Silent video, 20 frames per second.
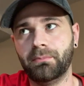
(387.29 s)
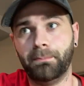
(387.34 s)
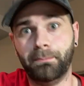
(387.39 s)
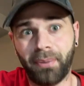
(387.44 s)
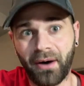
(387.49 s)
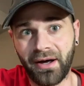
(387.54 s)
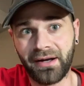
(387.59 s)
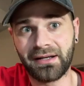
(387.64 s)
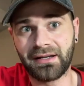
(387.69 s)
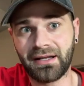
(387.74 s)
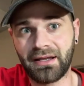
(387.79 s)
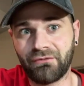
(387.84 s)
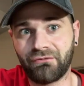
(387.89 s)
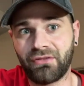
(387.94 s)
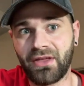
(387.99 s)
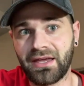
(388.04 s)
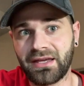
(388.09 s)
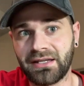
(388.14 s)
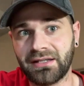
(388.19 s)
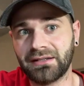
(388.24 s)
But if
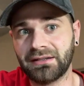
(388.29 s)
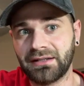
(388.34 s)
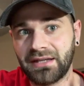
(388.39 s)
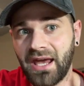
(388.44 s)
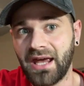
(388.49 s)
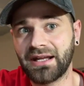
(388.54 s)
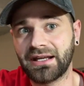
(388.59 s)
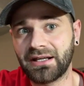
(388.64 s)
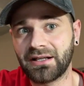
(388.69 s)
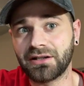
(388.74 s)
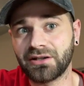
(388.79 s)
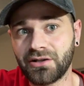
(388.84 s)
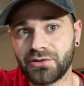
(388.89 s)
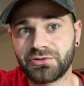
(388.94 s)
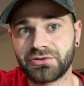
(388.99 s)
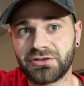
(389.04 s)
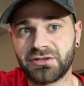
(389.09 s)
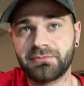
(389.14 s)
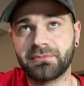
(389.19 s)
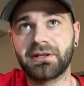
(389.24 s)
they can get it
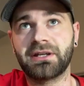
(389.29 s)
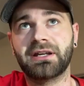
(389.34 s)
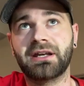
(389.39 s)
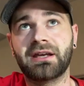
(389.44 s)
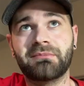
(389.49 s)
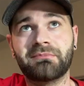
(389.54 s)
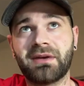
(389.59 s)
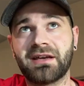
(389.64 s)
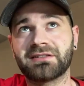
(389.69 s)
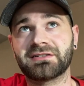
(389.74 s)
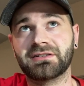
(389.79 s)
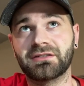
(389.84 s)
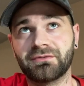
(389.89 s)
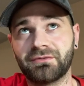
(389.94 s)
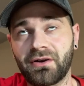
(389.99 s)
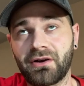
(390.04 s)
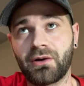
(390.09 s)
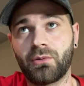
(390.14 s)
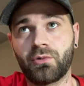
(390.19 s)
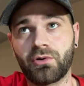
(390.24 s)
close to me, it makes it
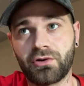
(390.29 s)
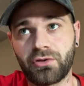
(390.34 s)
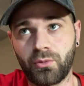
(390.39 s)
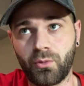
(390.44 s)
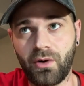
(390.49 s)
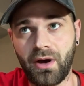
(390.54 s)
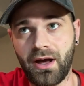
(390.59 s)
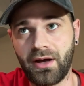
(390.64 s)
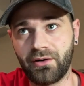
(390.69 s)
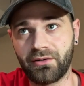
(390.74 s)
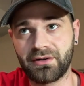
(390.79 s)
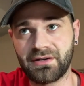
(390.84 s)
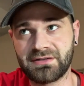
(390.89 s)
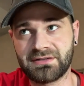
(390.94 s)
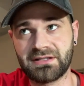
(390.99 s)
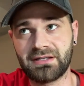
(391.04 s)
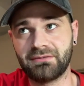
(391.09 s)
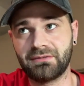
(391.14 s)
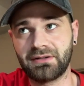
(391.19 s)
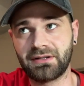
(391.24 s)
very worthwhile
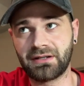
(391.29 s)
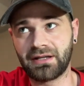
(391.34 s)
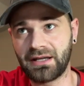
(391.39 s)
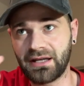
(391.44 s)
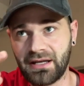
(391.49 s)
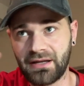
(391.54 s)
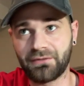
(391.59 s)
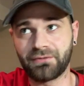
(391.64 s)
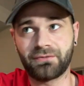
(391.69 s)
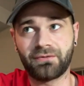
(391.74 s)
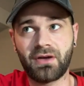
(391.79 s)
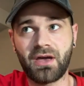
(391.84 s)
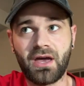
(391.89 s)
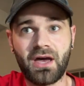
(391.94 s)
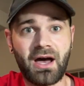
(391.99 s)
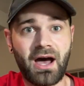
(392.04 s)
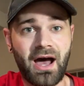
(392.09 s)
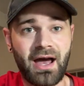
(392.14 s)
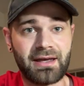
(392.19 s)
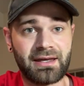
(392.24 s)
because even if
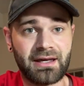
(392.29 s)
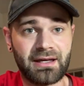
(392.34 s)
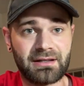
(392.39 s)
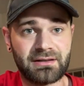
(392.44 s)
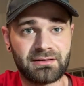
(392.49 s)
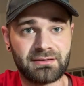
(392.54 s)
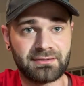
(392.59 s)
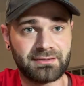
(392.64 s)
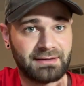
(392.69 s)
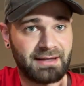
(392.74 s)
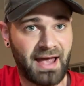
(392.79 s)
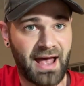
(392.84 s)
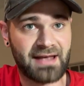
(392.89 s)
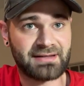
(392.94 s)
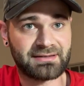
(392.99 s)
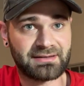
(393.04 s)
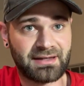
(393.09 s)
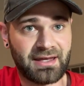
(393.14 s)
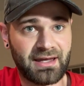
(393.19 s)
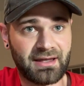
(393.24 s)
I get
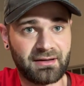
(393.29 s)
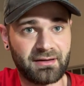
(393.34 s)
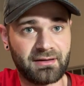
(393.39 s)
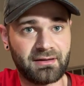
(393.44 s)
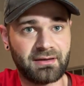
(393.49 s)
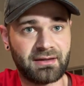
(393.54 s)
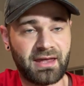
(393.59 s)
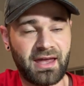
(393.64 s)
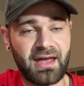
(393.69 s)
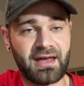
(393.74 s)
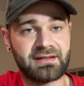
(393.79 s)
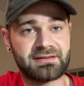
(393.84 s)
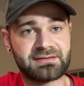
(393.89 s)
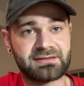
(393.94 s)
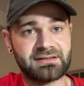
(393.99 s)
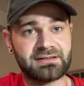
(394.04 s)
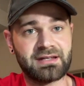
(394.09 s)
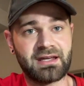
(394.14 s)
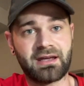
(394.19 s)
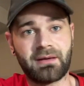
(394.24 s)
gas can cans
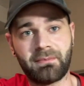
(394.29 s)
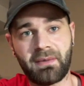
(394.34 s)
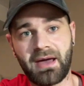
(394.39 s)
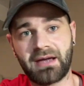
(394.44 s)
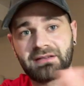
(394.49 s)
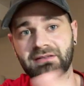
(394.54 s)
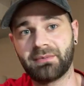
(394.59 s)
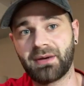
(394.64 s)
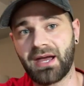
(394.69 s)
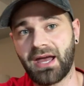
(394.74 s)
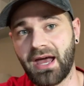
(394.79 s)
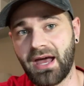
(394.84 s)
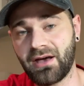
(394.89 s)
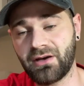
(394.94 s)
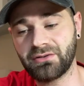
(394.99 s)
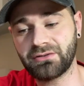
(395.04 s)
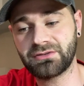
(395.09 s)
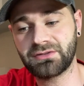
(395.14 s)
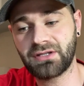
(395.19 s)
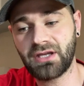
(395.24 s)
to take it back to my
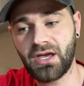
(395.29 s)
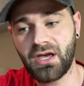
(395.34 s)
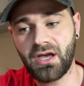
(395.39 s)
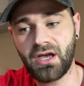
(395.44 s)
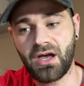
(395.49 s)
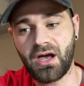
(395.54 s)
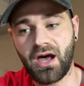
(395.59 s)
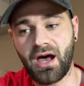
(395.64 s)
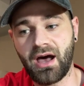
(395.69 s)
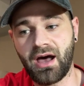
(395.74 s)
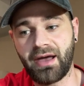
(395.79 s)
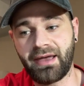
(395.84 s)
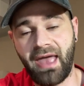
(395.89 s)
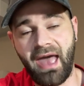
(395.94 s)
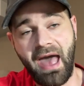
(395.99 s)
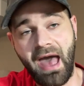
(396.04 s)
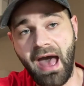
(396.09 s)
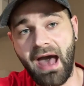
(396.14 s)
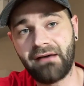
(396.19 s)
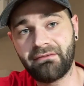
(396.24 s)
house, I
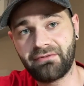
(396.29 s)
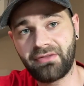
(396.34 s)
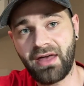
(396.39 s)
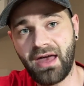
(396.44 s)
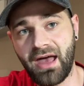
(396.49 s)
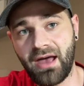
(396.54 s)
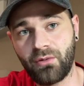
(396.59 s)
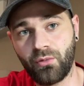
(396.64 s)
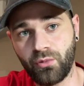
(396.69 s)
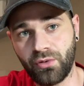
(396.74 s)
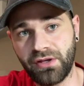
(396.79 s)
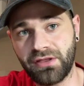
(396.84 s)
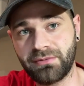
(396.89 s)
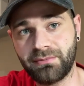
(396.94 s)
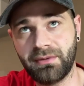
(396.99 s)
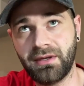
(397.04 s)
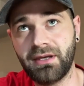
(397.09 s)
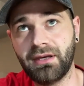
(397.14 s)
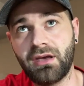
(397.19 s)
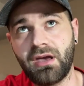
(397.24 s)
have that with
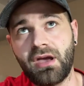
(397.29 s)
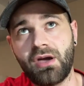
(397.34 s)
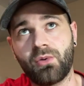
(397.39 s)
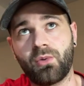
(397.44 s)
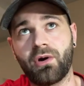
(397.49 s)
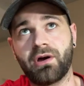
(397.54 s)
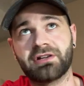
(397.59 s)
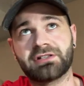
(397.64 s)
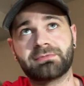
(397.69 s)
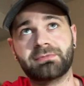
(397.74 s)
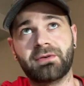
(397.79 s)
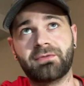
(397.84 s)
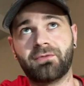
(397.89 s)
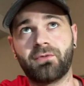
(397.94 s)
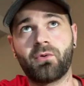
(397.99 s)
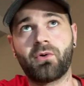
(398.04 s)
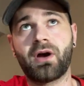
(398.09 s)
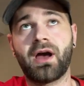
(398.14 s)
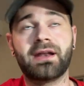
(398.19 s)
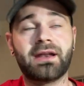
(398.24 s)
me, whereas
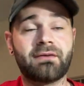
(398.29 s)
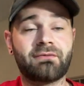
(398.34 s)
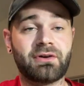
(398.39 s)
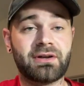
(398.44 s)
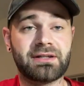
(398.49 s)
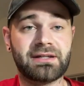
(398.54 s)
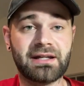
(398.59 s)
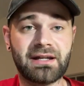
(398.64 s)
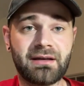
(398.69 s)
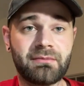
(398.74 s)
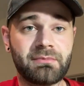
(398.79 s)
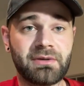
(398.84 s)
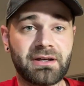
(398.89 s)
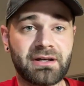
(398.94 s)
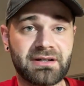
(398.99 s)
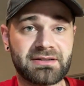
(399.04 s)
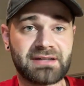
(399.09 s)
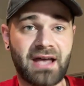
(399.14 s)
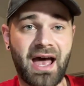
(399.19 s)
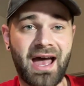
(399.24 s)
before I never did it
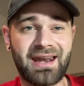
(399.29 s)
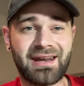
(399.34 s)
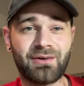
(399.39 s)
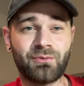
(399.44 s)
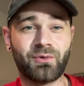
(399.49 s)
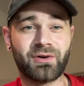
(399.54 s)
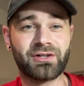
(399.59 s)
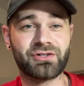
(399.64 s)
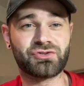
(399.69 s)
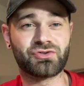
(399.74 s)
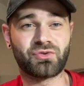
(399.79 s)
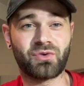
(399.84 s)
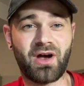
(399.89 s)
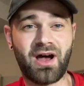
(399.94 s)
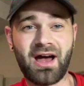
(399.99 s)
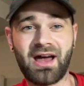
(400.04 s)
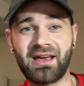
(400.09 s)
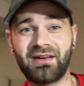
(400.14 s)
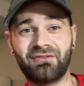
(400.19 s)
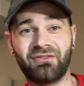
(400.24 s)
because I didn't want to
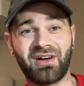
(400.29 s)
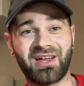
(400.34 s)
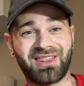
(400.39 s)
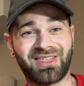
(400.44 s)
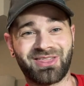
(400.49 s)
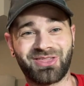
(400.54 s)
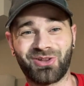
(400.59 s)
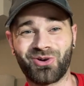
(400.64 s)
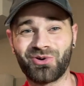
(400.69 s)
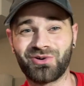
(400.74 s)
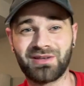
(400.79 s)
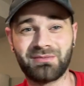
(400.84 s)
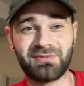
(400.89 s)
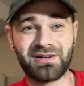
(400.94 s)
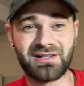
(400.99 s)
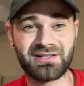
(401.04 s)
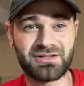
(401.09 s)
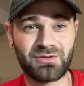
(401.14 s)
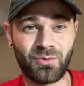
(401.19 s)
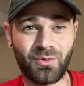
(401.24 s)
drive like 30
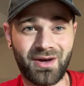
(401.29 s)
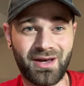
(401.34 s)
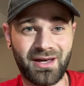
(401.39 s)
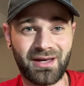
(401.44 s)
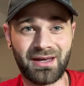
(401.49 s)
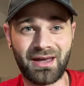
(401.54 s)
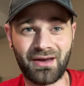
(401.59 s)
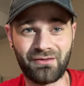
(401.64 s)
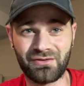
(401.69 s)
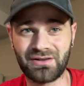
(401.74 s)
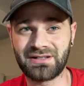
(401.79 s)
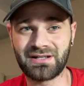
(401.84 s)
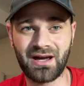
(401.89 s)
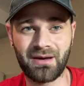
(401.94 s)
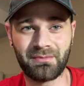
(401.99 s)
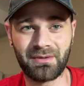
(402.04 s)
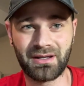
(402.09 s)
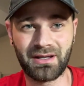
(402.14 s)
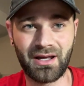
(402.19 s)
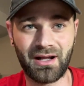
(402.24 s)
minutes away every
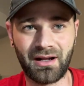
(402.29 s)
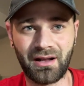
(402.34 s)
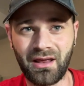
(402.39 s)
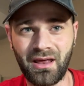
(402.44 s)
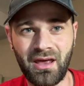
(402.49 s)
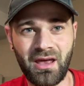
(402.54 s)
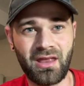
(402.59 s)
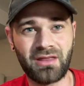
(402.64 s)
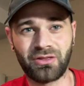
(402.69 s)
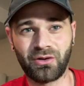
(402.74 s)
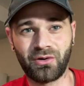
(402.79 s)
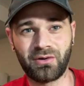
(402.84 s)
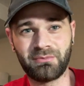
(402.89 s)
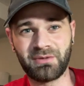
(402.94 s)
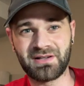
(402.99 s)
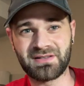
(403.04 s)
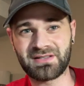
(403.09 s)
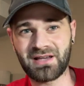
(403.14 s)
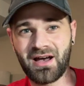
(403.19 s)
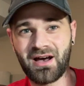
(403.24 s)
time to get it. 30
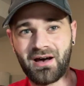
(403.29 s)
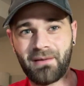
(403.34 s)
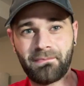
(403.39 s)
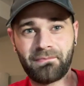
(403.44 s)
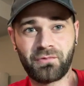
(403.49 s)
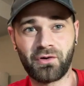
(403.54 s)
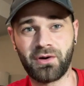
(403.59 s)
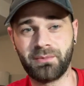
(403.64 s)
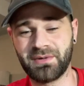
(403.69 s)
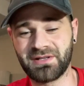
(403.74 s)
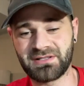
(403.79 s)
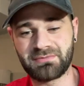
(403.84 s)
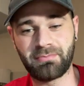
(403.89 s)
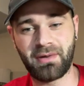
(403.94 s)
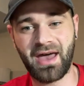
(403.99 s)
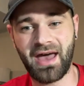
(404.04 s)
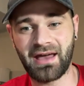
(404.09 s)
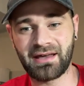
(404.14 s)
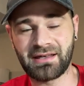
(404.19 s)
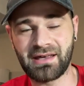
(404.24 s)
minutes up, 30 minutes
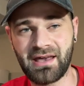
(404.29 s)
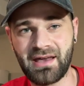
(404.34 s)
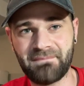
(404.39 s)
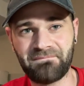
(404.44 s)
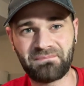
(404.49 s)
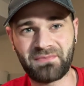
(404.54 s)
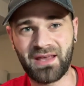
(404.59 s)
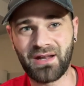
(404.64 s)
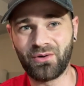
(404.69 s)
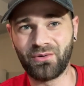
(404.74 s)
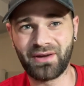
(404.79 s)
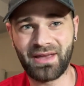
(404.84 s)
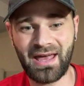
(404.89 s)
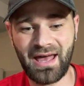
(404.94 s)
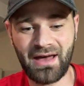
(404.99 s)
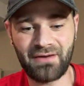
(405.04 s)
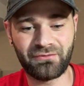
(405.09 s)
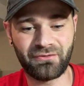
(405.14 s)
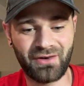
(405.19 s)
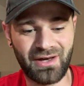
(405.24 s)
back, and only
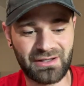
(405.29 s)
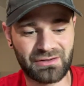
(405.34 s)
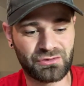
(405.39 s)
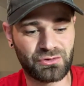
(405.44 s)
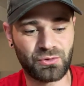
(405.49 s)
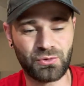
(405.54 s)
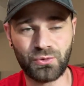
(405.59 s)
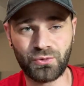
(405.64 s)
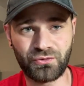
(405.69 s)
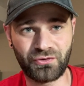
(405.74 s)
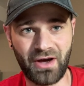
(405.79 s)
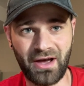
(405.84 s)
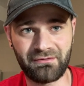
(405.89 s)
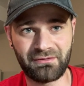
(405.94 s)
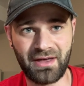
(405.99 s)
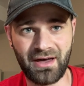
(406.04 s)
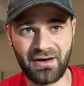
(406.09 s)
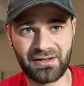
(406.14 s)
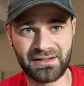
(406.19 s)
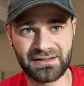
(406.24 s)
have like two
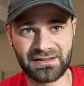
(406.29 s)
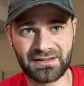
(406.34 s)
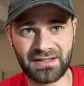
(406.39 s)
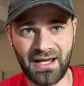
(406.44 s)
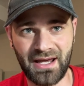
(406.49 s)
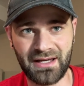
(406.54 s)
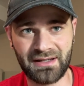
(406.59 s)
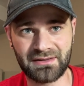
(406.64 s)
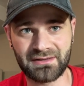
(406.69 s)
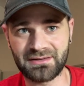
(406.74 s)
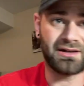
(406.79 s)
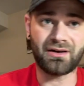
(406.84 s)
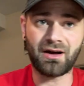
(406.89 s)
five gallon tanks.